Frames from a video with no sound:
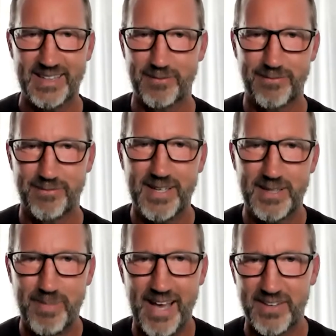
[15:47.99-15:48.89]
in the in
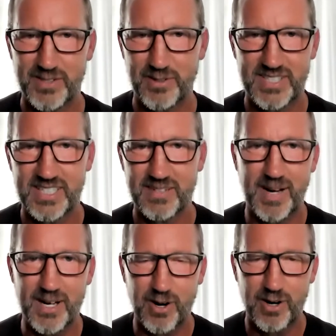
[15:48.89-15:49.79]
the passenger seat of
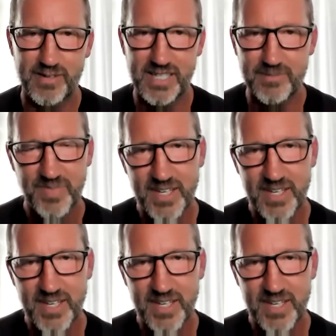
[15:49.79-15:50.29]
my rv